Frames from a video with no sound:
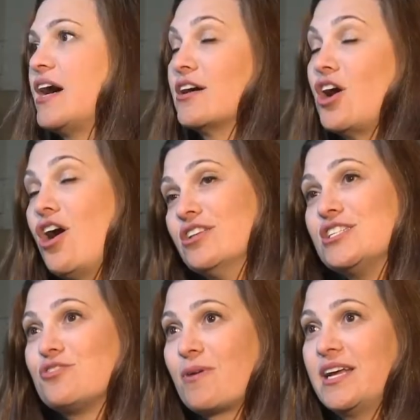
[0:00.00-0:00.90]
a
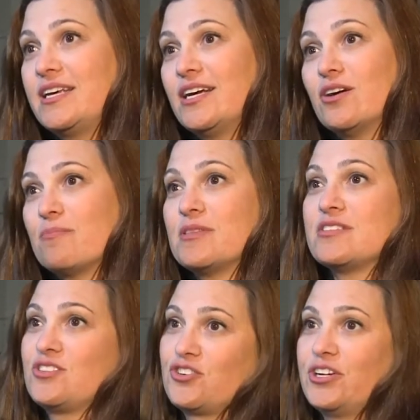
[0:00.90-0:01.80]
college right here up the
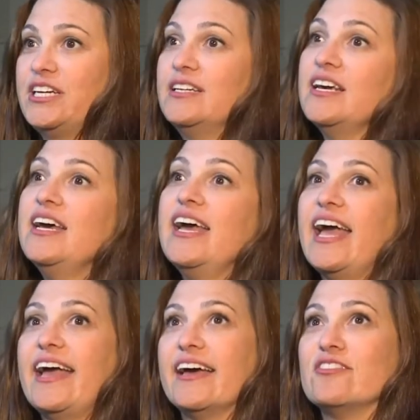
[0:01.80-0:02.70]
street,
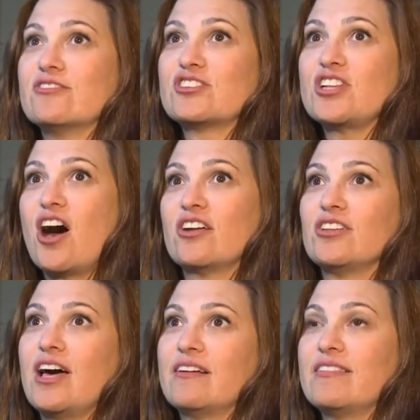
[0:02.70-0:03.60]
and there's not a
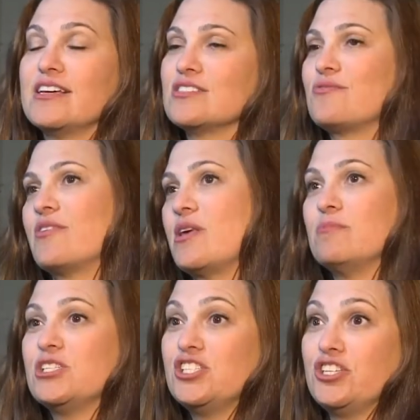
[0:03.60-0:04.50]
lot of things for
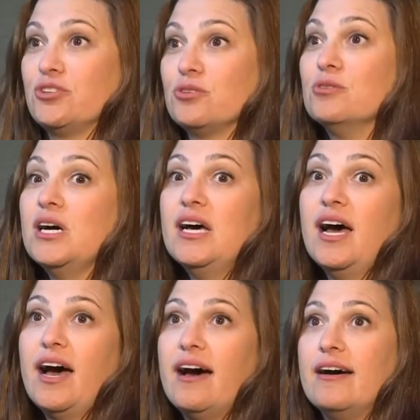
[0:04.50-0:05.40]
them to do.
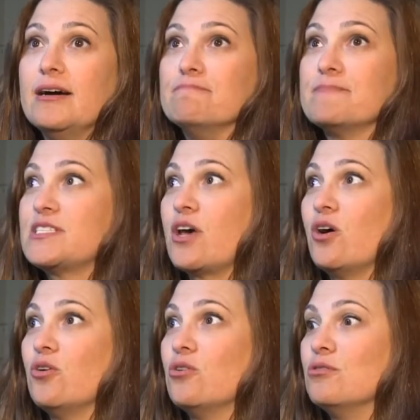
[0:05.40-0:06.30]

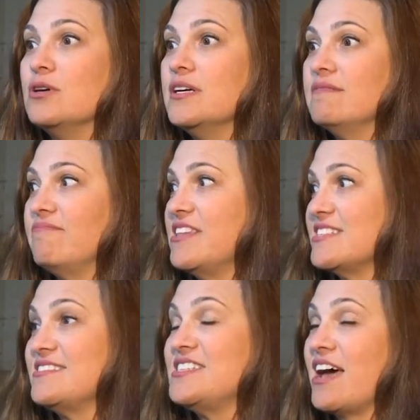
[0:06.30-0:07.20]
So
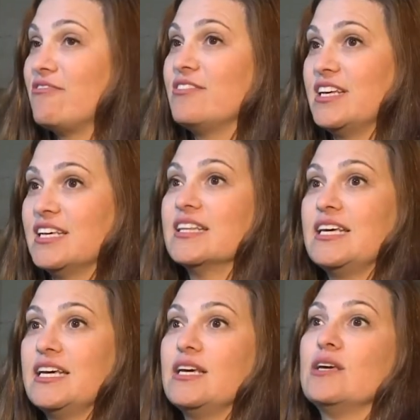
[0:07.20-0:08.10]
this
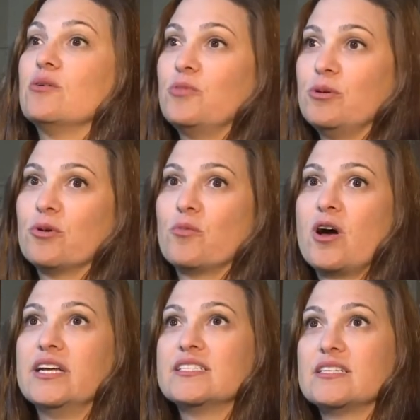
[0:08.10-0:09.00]
definitely, we were
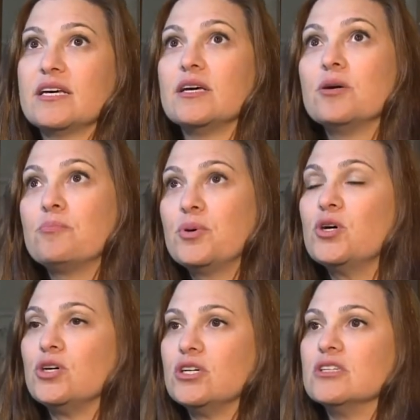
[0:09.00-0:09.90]
wanting to
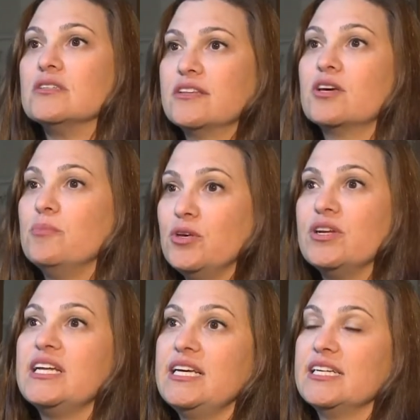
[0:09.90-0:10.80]
pull the
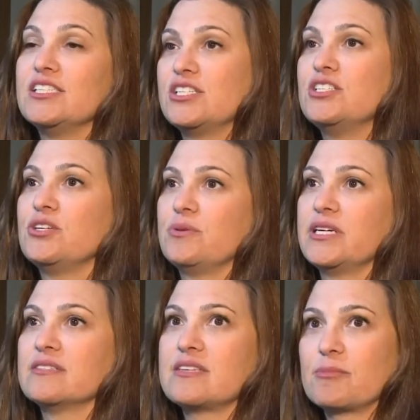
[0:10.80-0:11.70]
community into
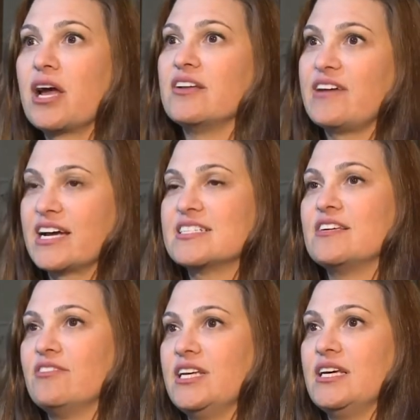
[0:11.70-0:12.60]
doing some kind of
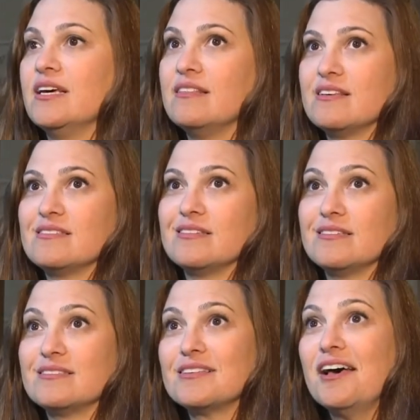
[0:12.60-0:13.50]
activity, and this
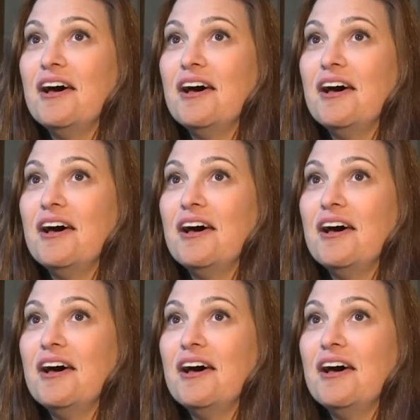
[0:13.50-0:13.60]
is